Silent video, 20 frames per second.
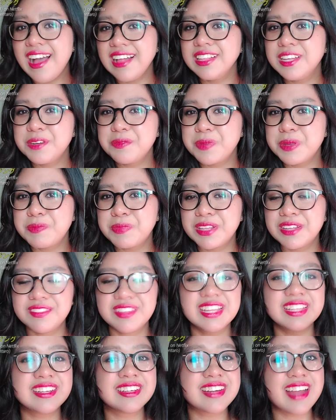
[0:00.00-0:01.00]
Hello people
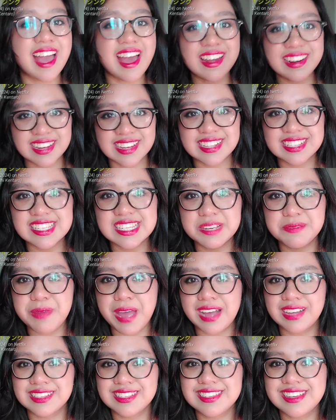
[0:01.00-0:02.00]
of the internet, it's
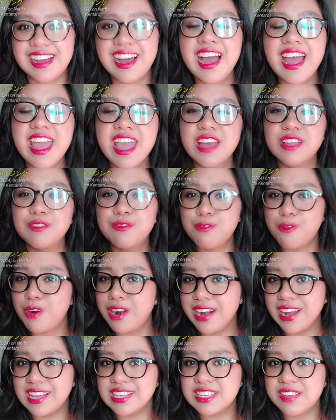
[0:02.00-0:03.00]
Imanza and
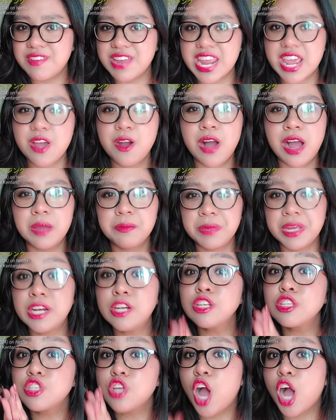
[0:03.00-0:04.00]
for today's video, I'm
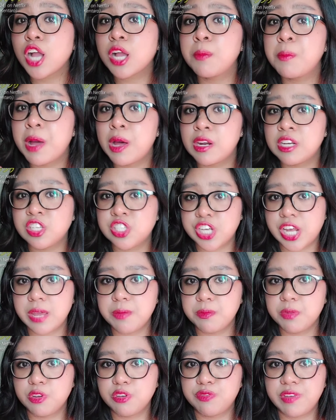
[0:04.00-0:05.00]
here to talk about a
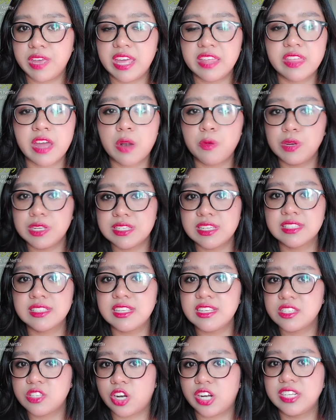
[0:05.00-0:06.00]
J movie that
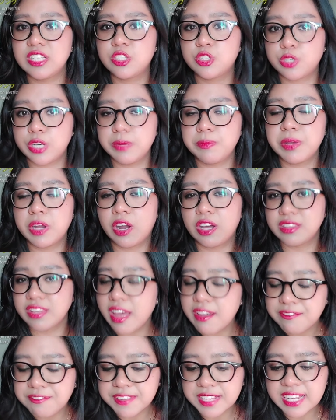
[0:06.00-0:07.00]
recently started streaming on
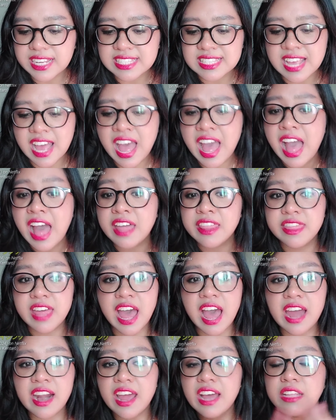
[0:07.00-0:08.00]
Netflix
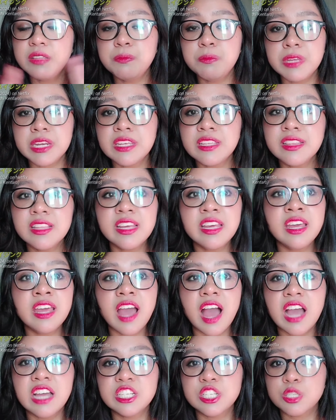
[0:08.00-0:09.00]
that
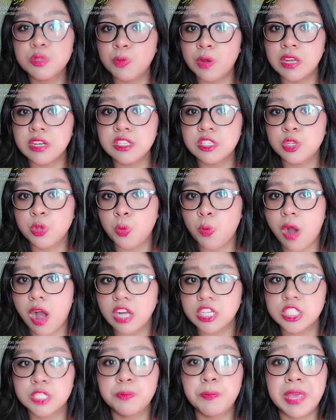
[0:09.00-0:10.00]
admittedly I just wanted to
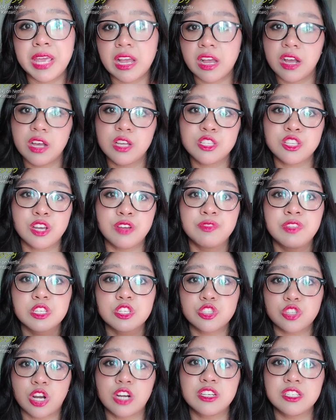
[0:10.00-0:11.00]
watch because of the
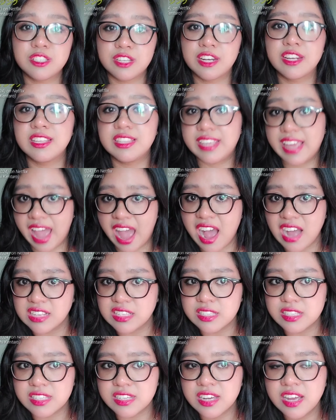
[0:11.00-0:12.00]
stars that it
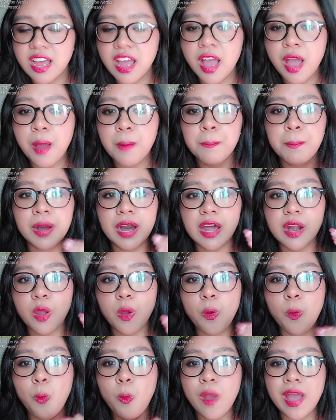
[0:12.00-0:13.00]
cast.
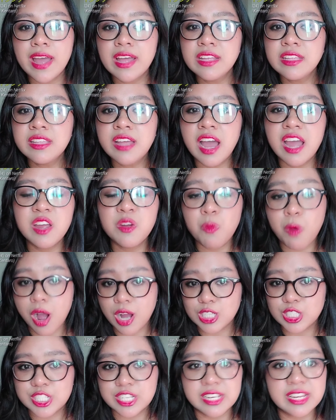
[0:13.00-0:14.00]
But when I
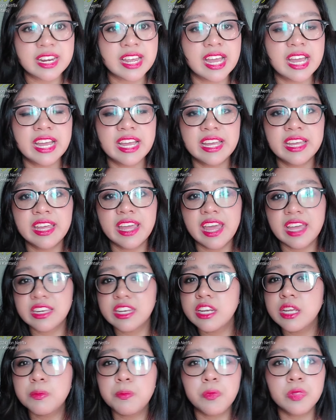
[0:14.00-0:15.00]
watched it, I
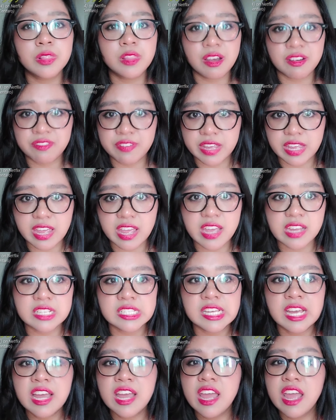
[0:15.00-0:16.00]
ended up loving
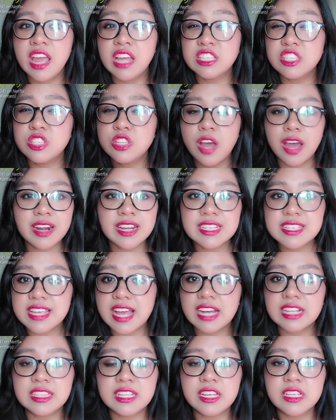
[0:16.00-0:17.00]
it. It's not
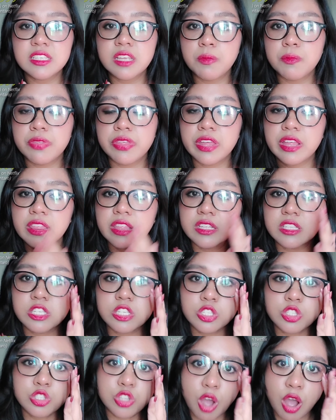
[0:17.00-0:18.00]
exactly something
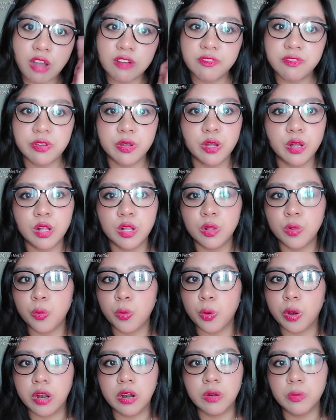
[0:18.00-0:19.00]
that's novel
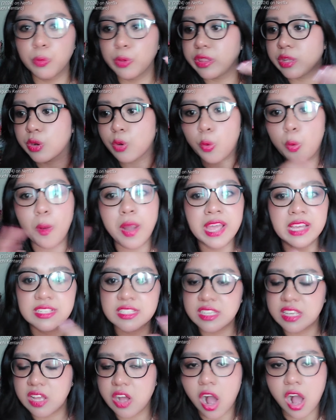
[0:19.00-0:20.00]
or with a
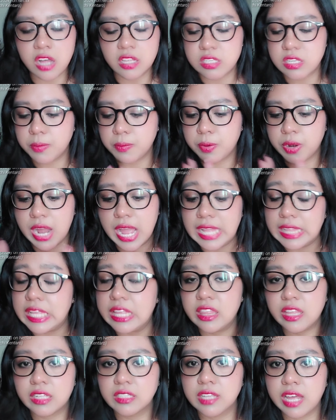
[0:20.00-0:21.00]
crazy concept or
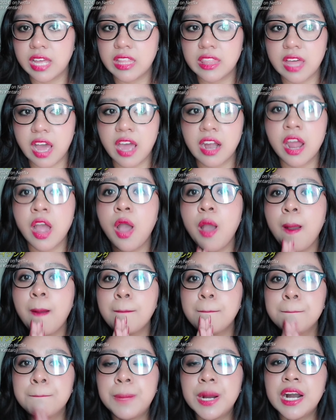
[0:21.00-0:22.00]
anything like that,
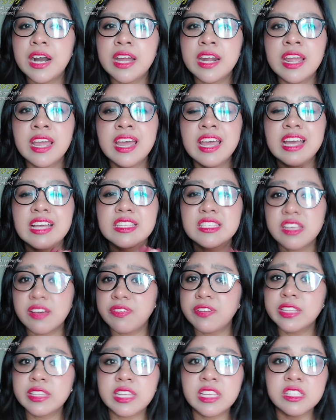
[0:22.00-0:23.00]
but it's
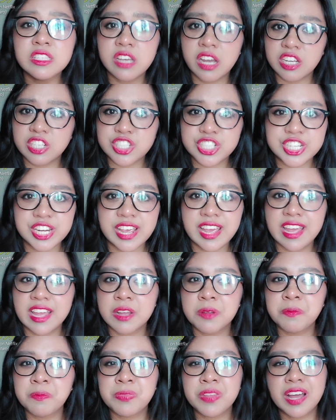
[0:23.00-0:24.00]
definitely
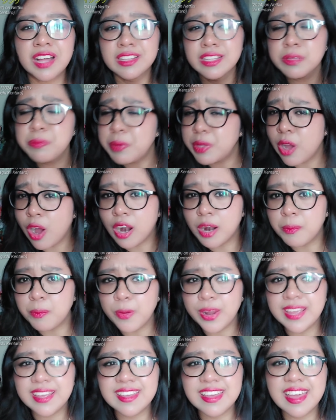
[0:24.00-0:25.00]
touching a little bit
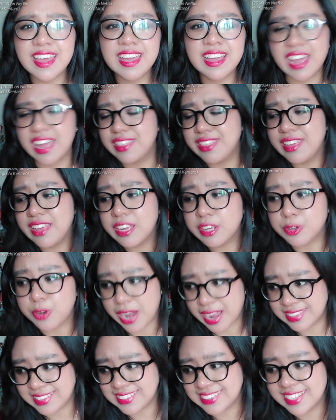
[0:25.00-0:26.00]
heartbreaking. I think I
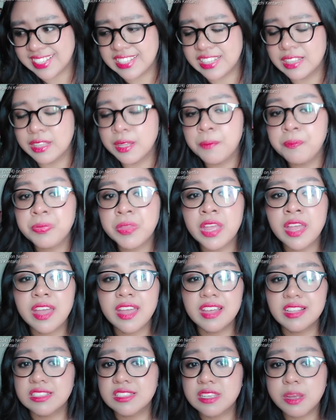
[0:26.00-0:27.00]
cried a little
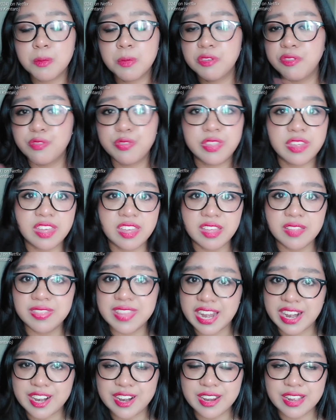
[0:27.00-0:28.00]
in some of the
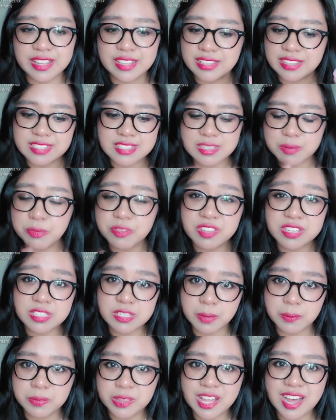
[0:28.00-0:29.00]
narr- in, in some of the
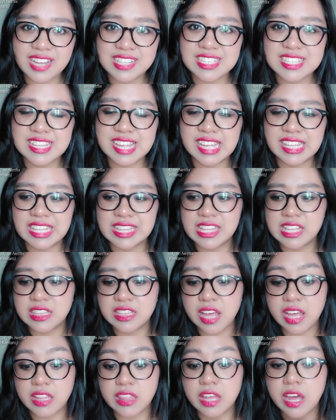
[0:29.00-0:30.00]
subplots and anything
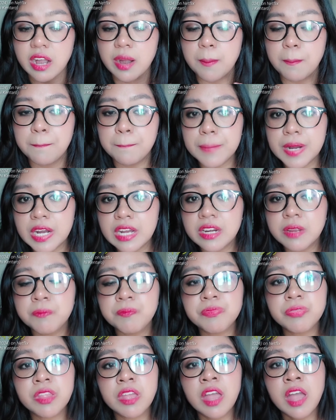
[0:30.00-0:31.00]
like that. But
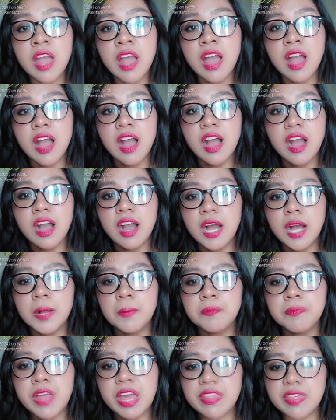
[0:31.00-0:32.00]

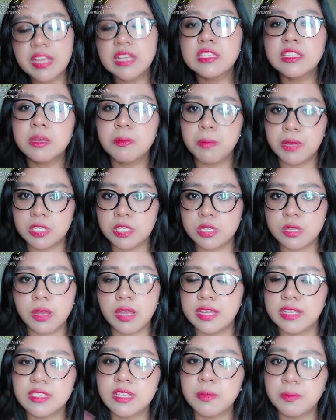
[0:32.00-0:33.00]
um, I think it's a must
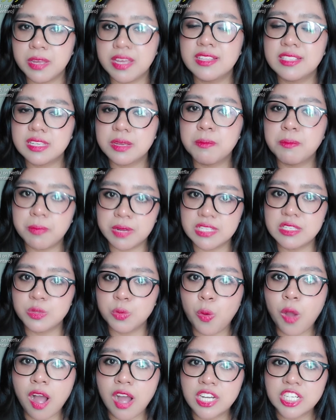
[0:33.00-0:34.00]
is a it's a must
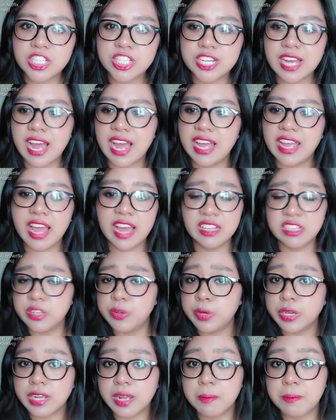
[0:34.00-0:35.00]
watch. I
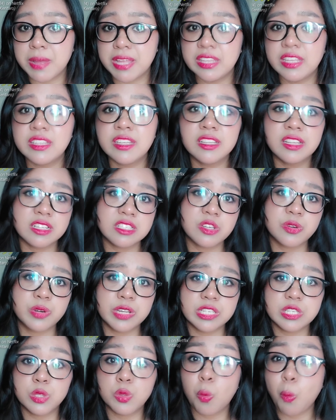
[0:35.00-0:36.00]
highly recommend it, and that's a
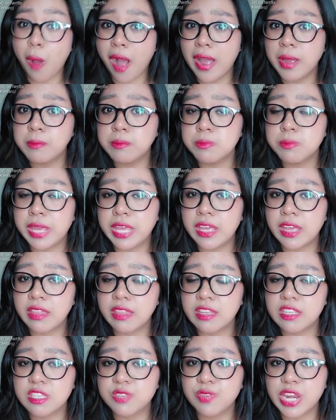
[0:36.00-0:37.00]
reason why I'm
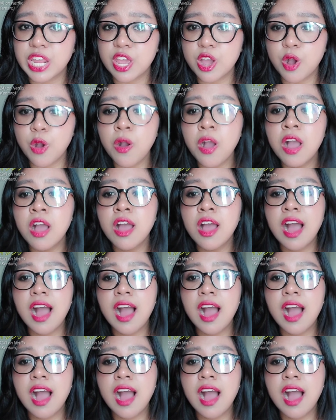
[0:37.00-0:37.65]
making this video.